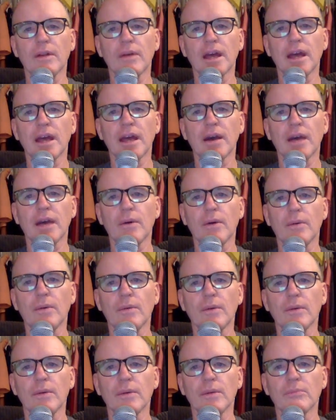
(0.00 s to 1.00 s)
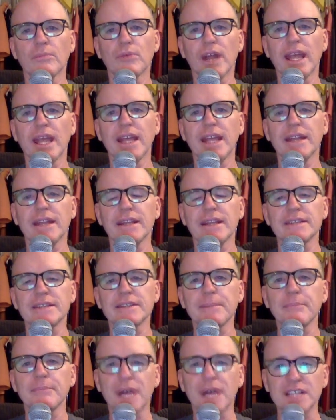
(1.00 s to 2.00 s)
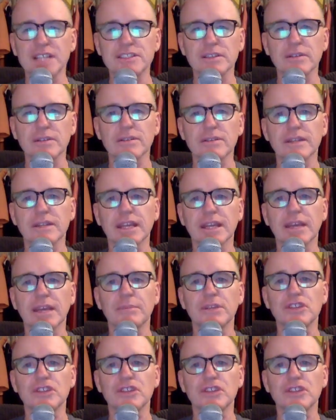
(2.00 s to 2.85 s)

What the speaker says: how your brain is a muscle that can be